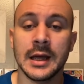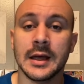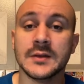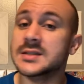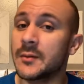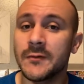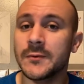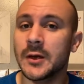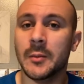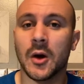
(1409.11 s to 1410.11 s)
Some of
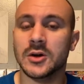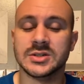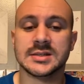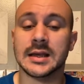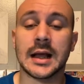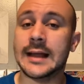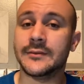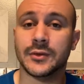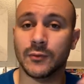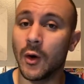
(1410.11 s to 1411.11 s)
them are just kind of
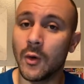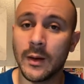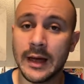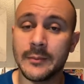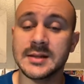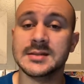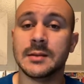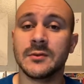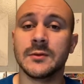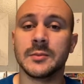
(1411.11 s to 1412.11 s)
throwaway, but some
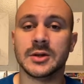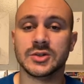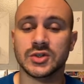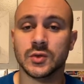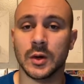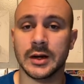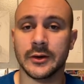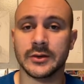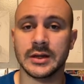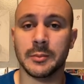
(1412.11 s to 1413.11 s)
of them are
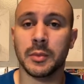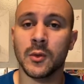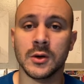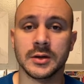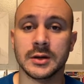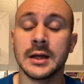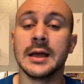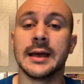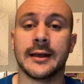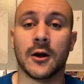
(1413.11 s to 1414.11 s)
extraordinarily important,
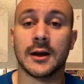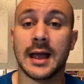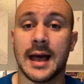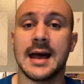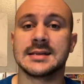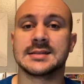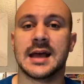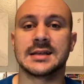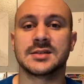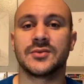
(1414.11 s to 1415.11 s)
and our cast
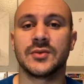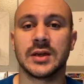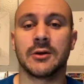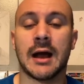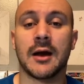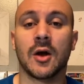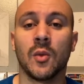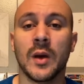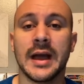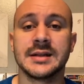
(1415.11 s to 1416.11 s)
has to figure out a
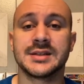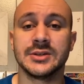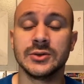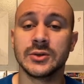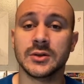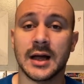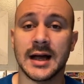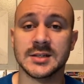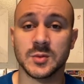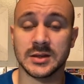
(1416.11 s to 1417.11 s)
way to
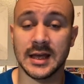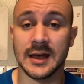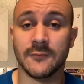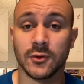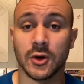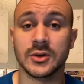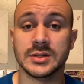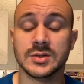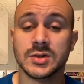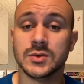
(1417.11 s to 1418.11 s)
utilize what they have learned
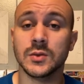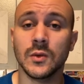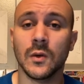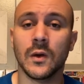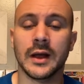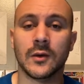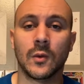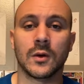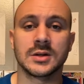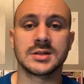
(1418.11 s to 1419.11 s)
in school in
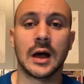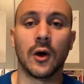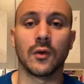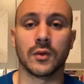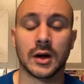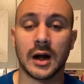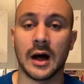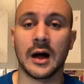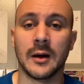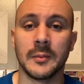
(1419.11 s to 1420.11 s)
order to
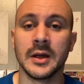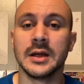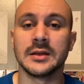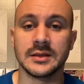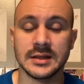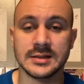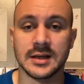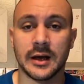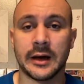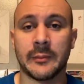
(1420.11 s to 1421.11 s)
overcome these
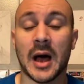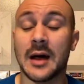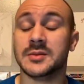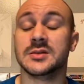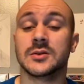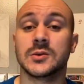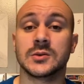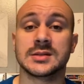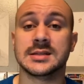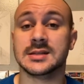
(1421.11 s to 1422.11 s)

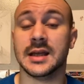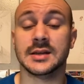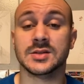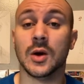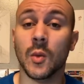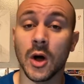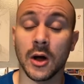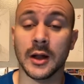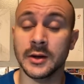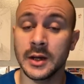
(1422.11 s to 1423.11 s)
obstacles as things go on.